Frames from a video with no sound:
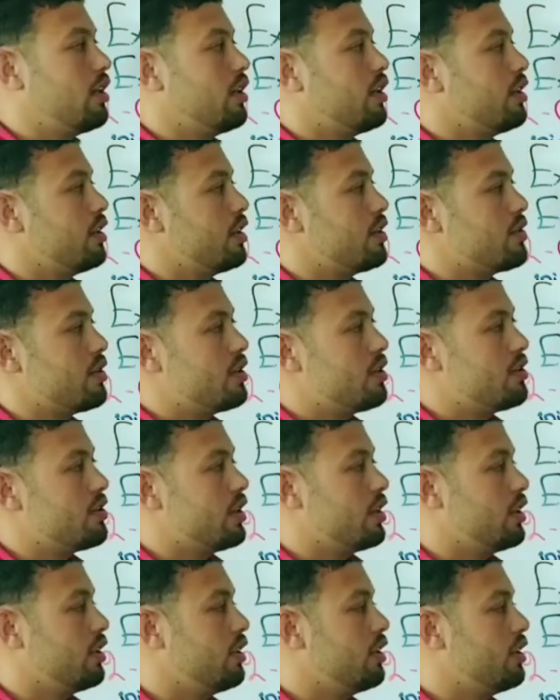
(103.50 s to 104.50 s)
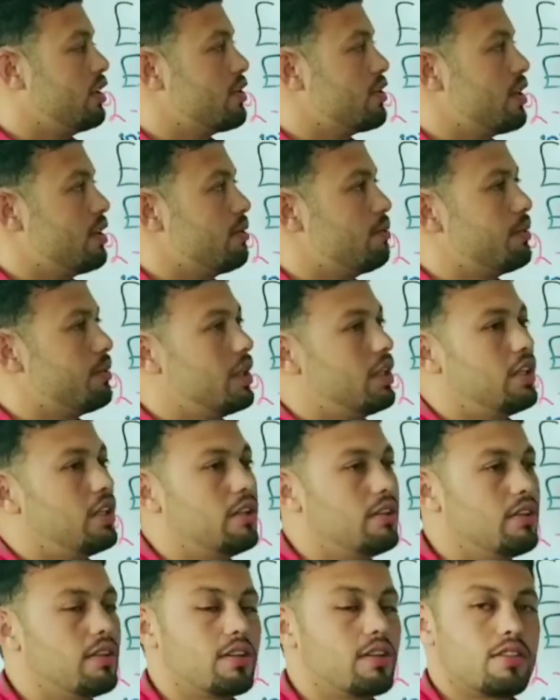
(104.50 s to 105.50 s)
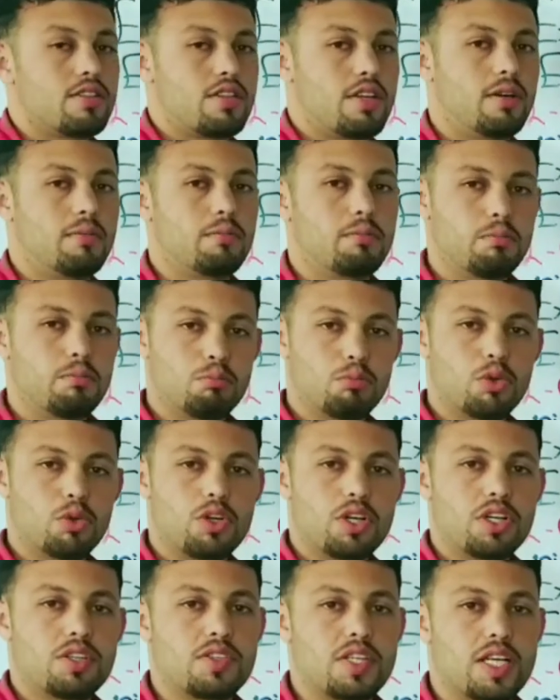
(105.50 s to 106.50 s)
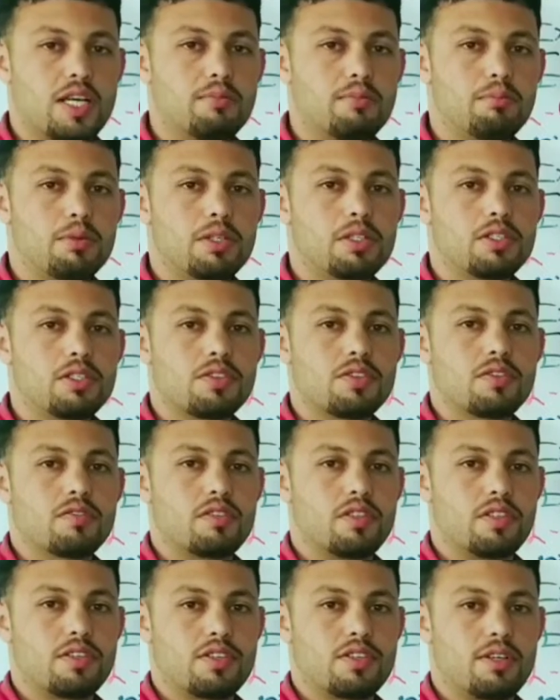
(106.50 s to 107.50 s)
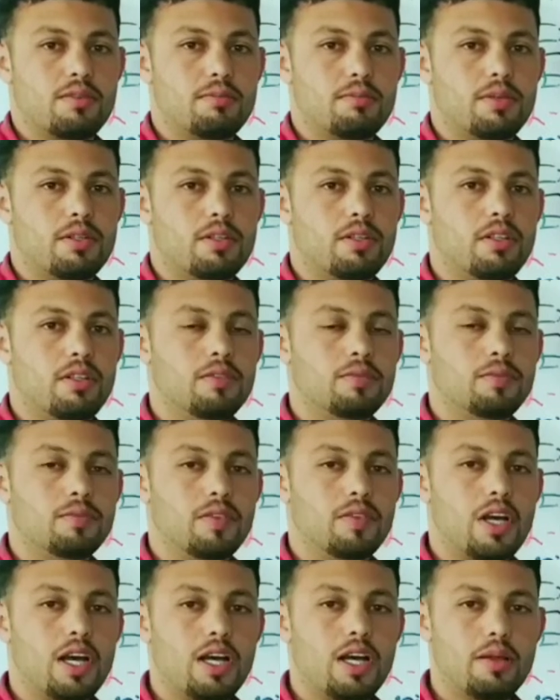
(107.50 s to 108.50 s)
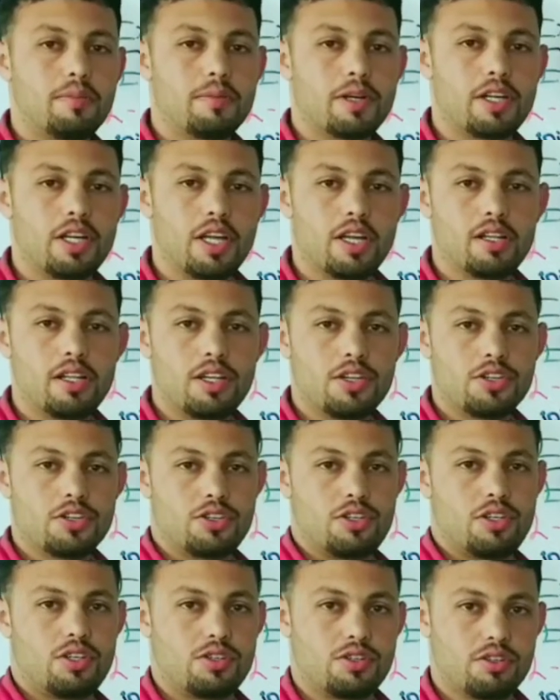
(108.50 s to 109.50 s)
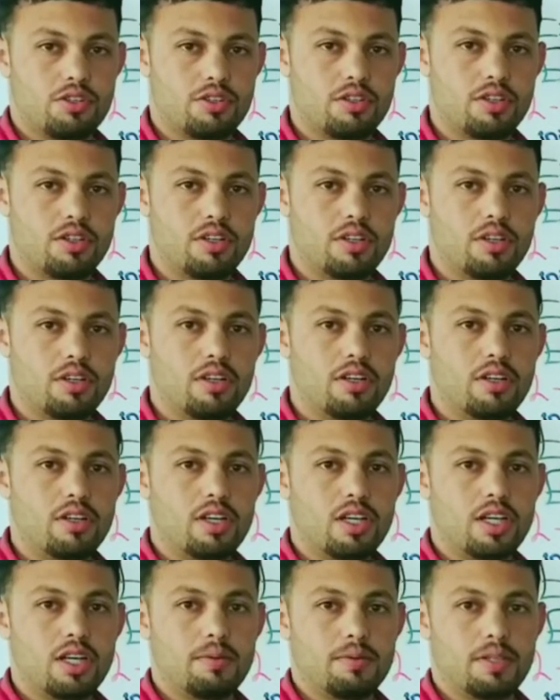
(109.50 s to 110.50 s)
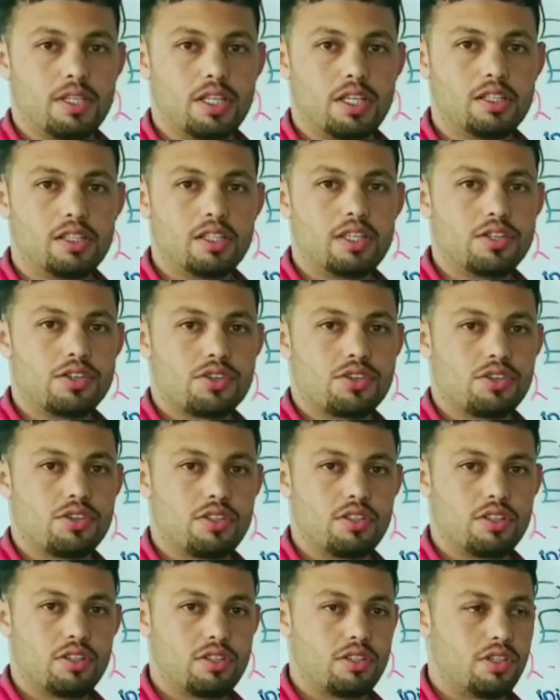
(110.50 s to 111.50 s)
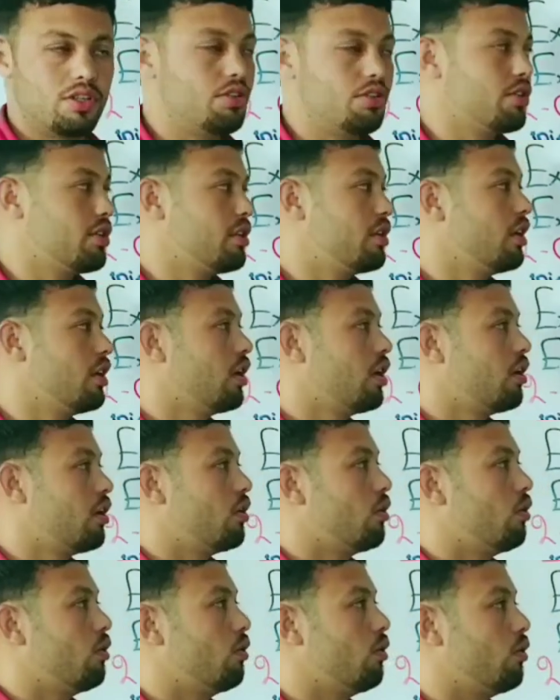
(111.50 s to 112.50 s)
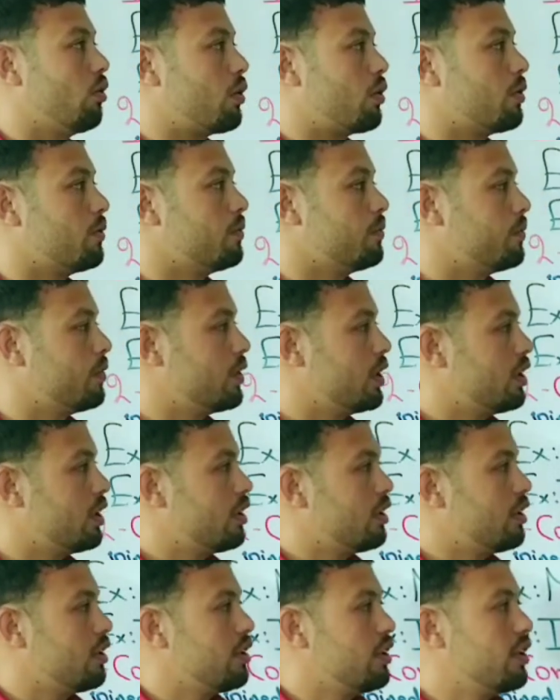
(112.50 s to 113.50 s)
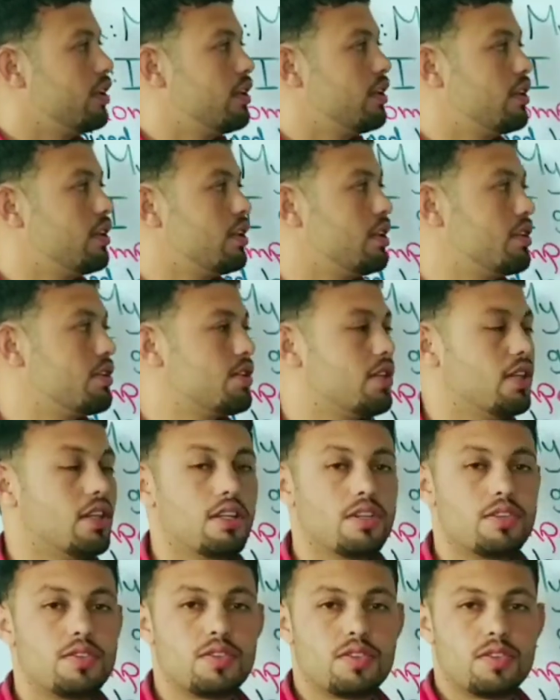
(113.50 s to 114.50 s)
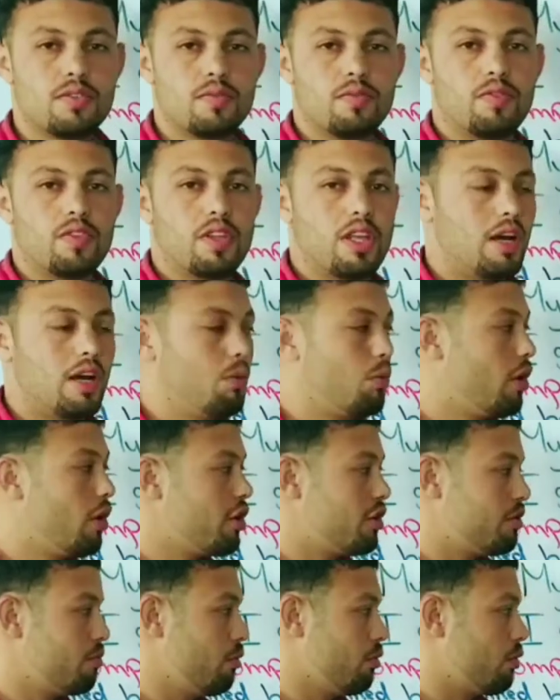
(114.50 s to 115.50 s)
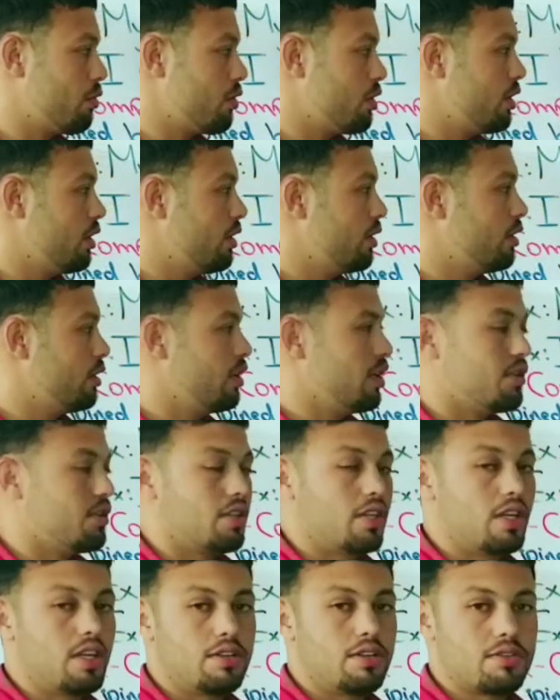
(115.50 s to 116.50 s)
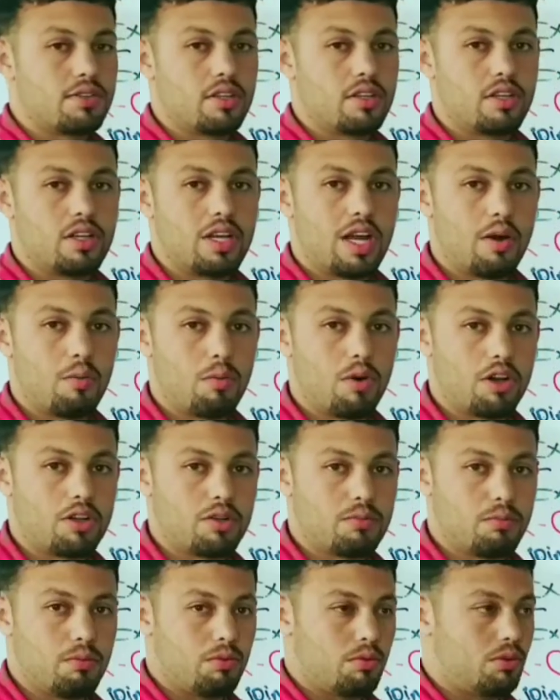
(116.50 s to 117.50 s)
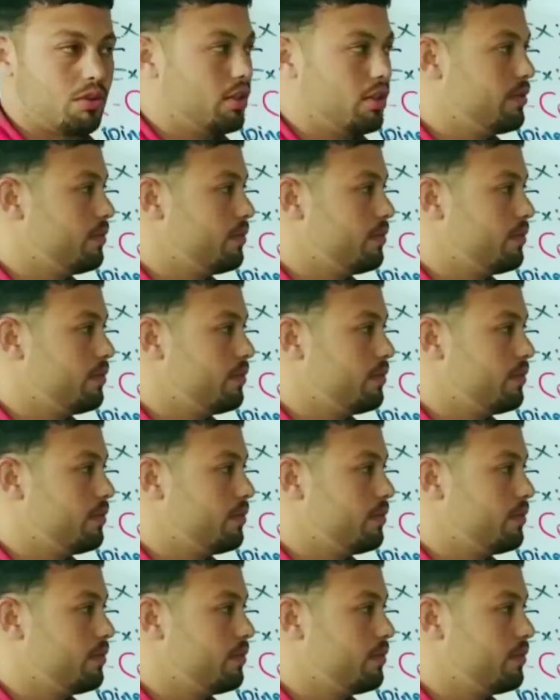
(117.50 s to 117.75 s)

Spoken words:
This is another example, and some more examples. For example, I'm an English teacher. I'm an English teacher. Or, this is a whiteboard. This is a whiteboard.